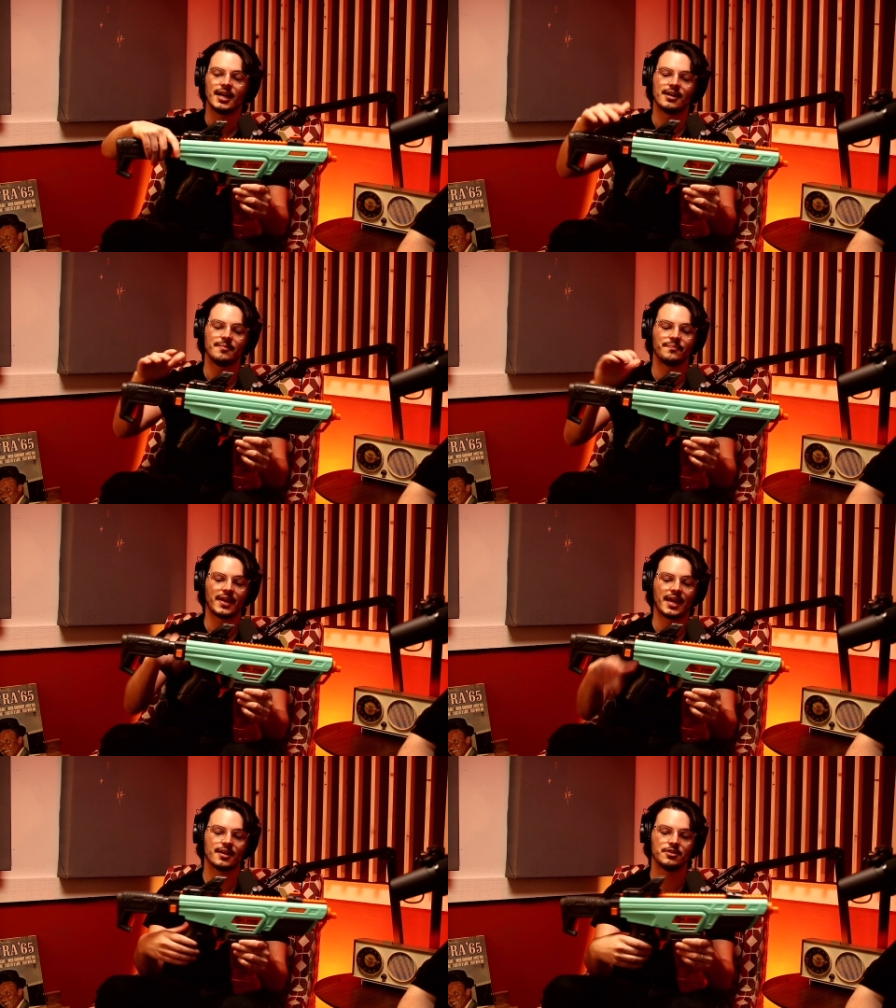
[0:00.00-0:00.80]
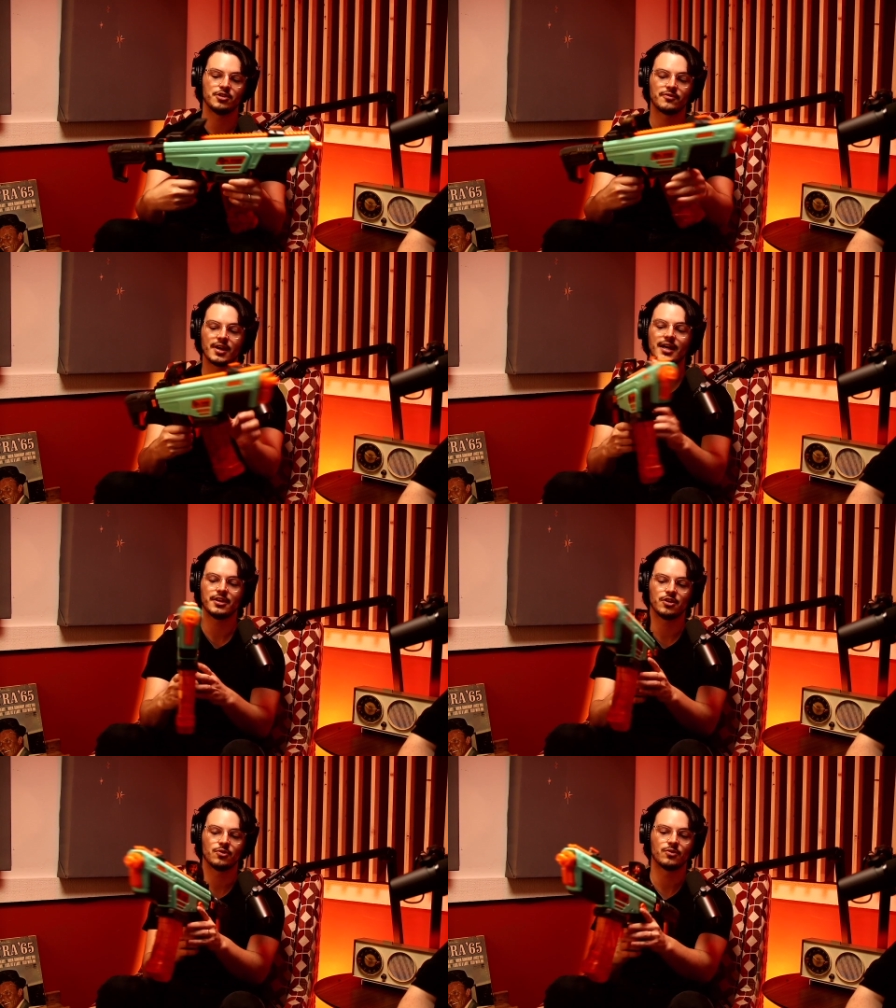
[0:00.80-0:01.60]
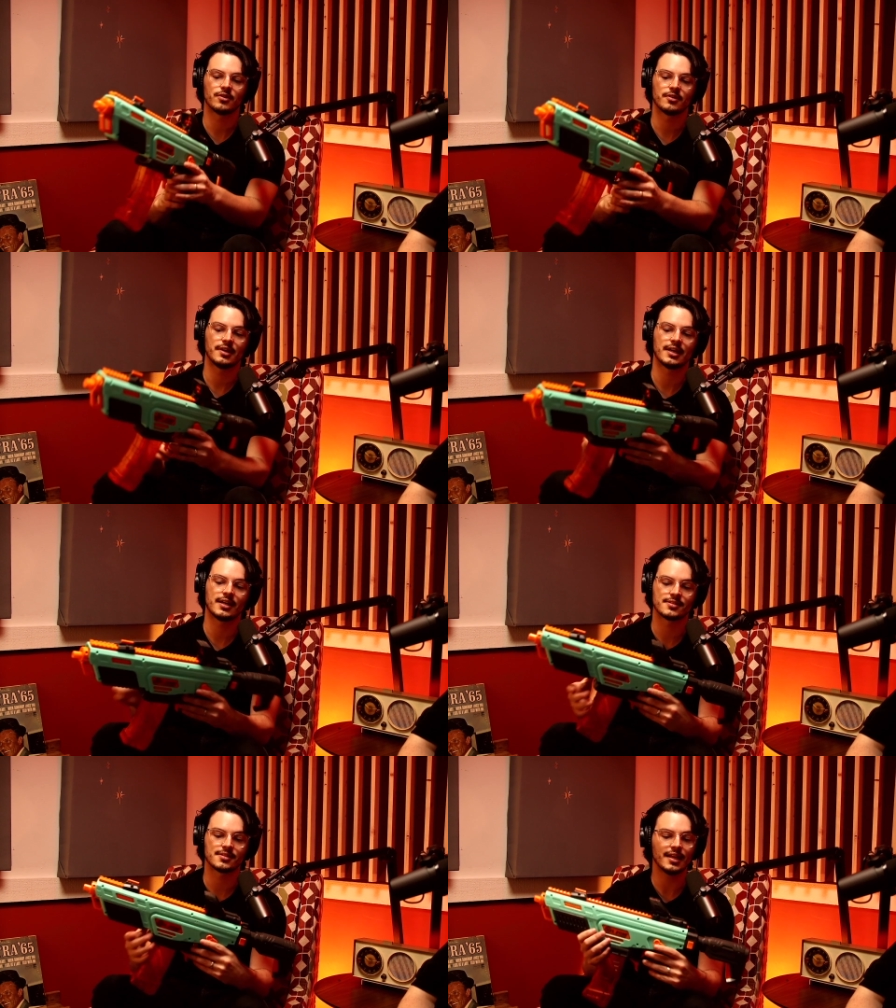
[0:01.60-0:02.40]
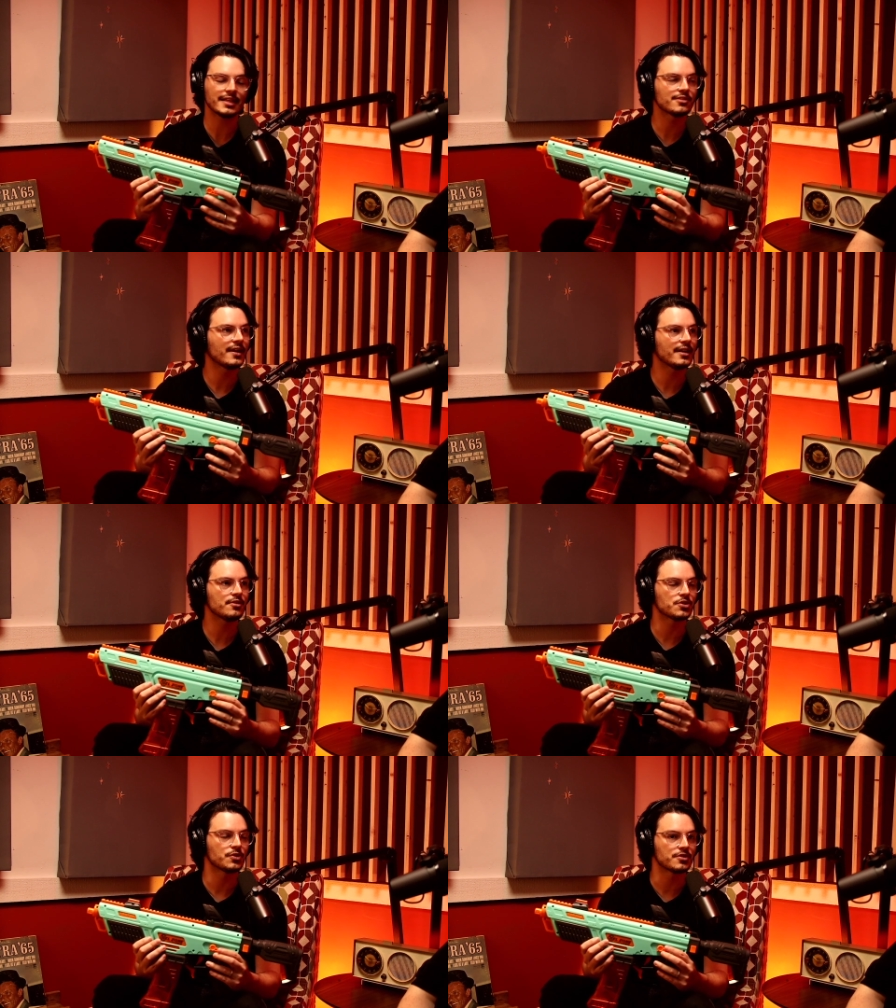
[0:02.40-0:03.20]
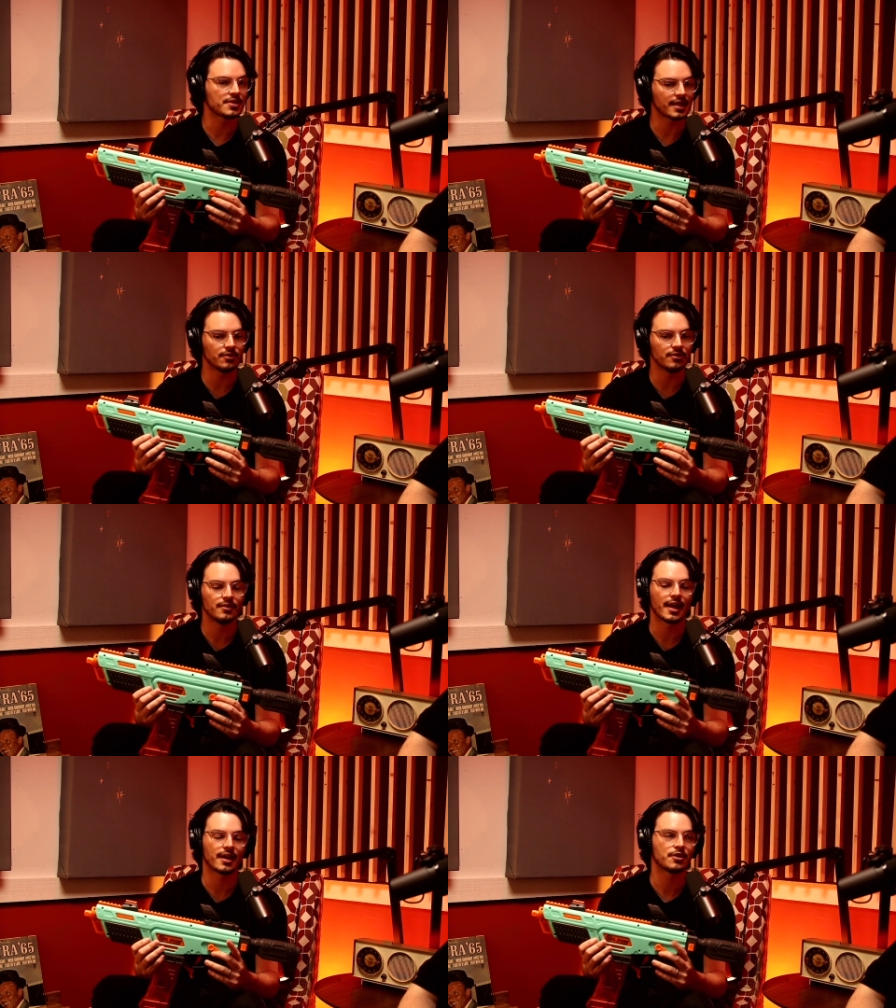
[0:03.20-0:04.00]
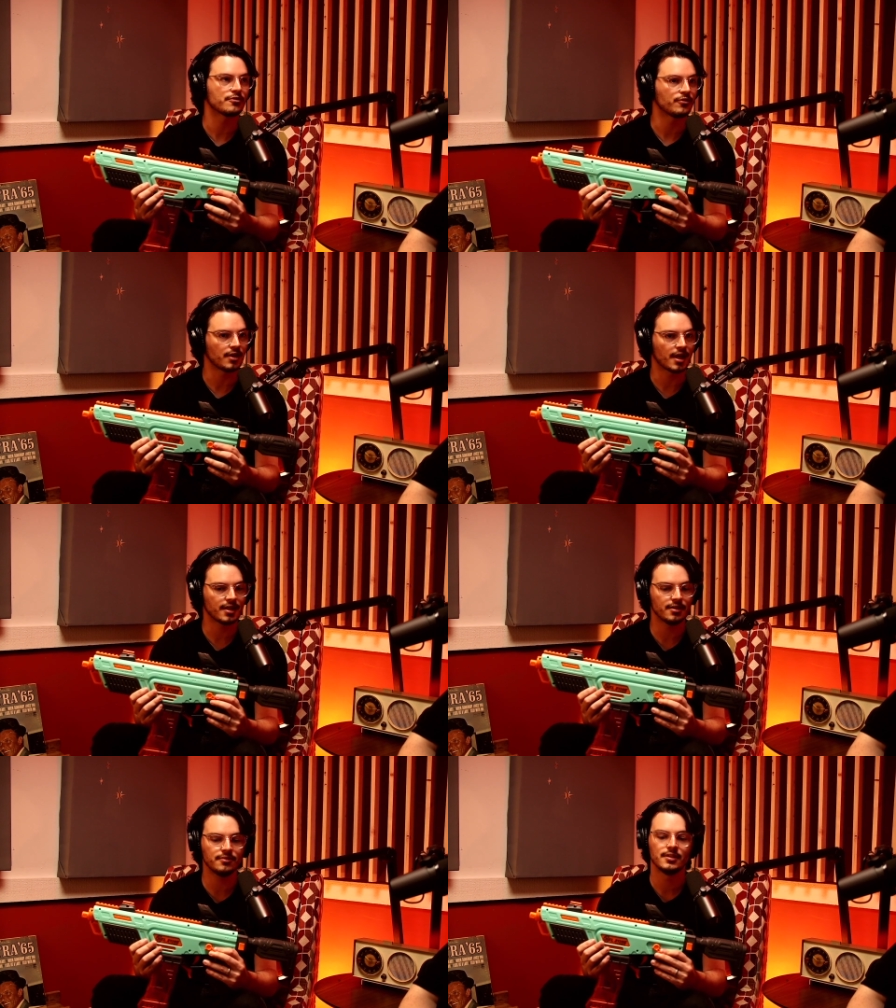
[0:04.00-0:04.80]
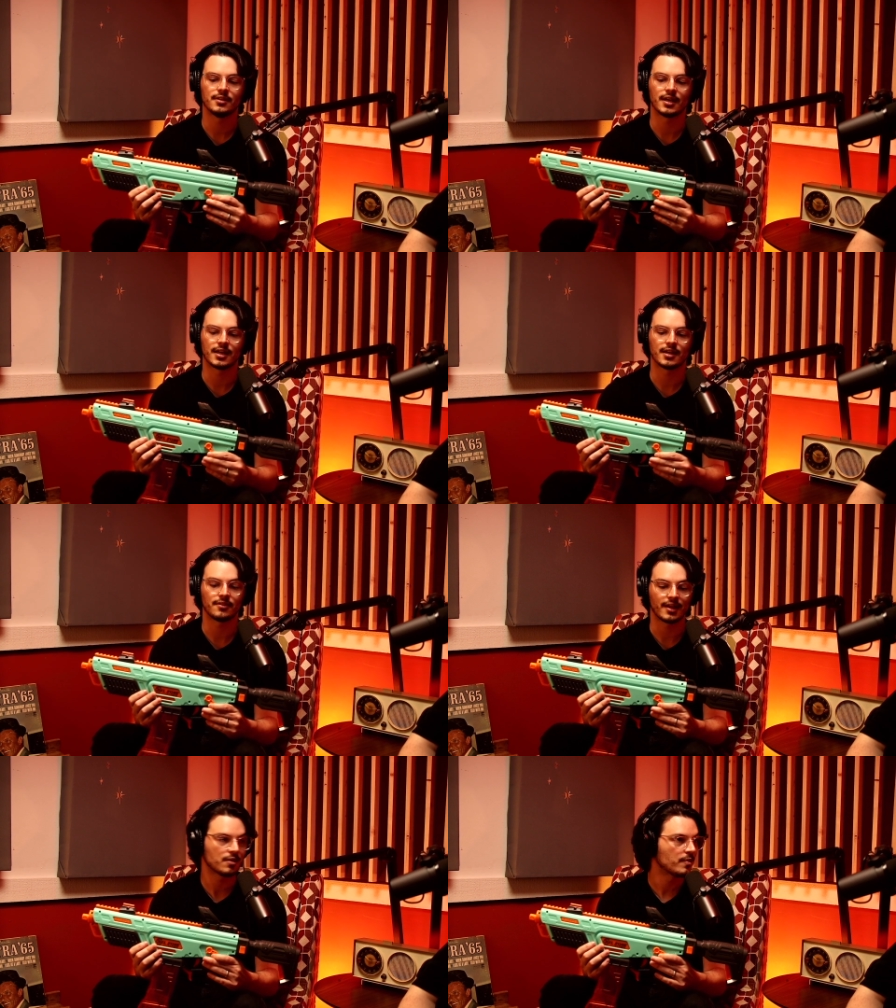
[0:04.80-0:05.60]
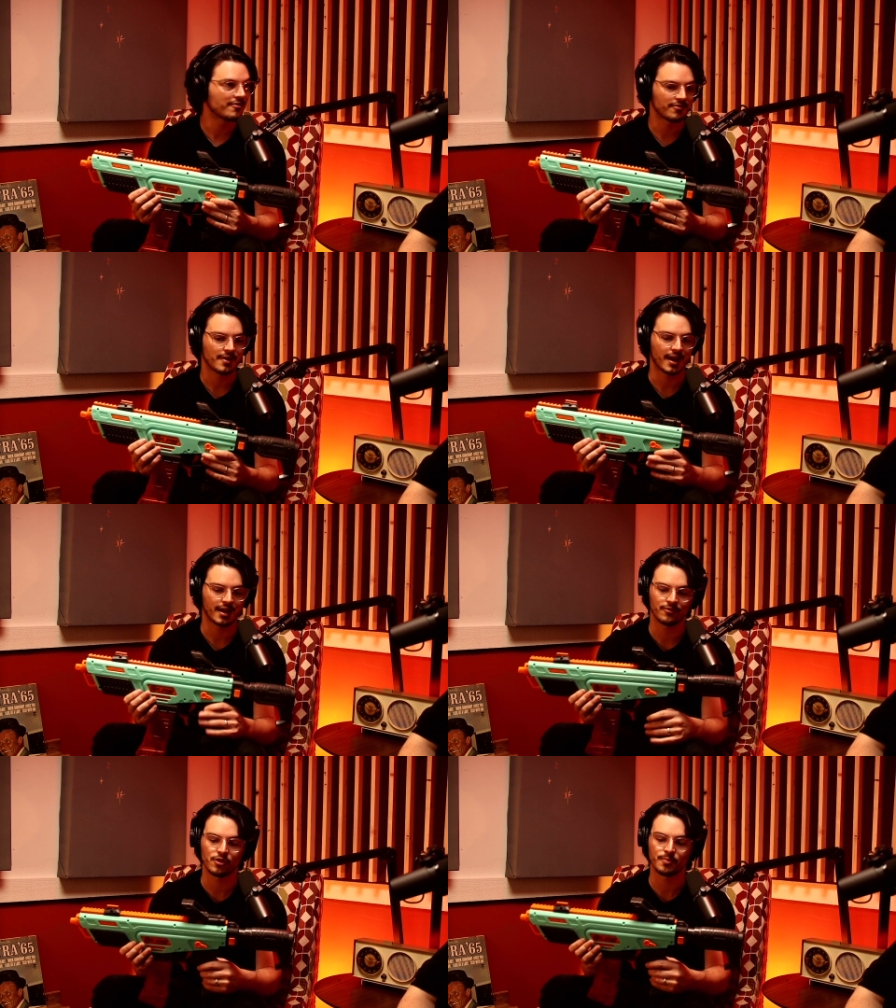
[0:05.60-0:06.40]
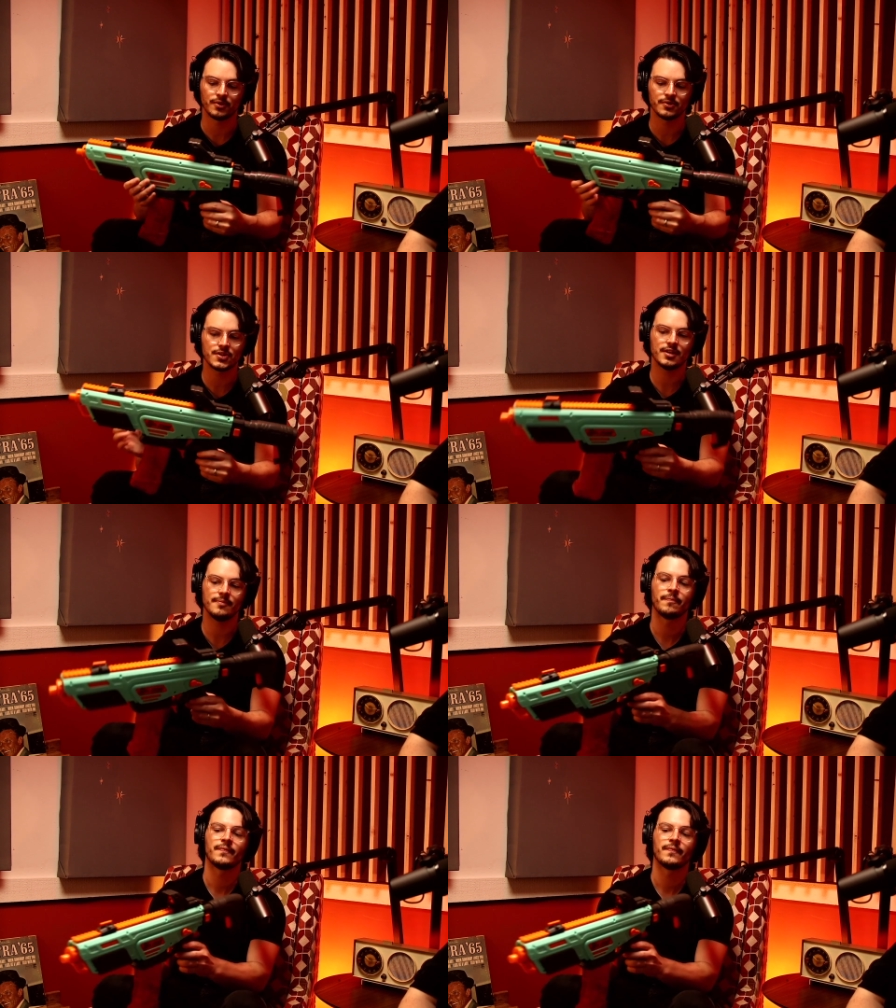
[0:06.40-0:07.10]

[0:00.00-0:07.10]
and you've got your select fire, so your single and your full auto, like we've had for the Pulsar,